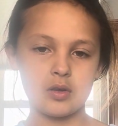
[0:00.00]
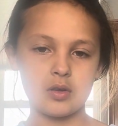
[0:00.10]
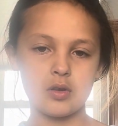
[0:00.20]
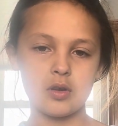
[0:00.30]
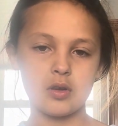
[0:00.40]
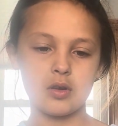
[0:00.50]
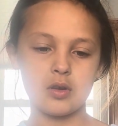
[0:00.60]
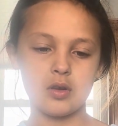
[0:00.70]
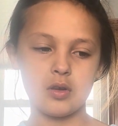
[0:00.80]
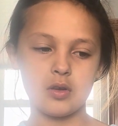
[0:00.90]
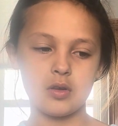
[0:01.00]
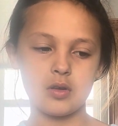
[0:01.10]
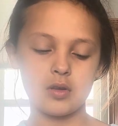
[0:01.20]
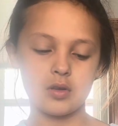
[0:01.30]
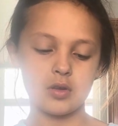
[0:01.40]
So then
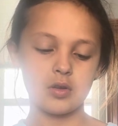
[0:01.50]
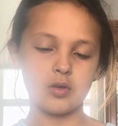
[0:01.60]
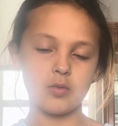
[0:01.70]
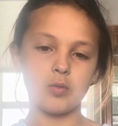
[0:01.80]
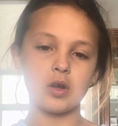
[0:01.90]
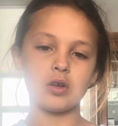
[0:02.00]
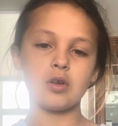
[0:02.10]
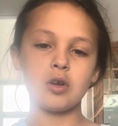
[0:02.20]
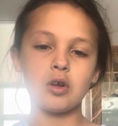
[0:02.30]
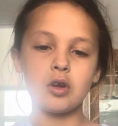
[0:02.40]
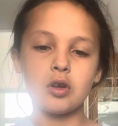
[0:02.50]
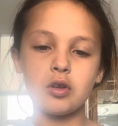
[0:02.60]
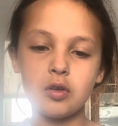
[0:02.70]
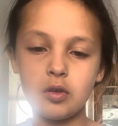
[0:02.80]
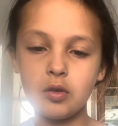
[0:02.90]
you want
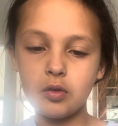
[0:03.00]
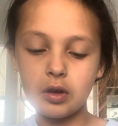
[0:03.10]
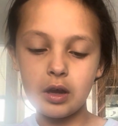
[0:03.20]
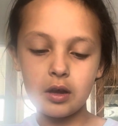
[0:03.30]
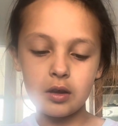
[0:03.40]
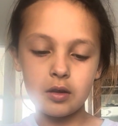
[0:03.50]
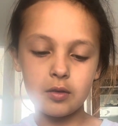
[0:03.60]
to do that.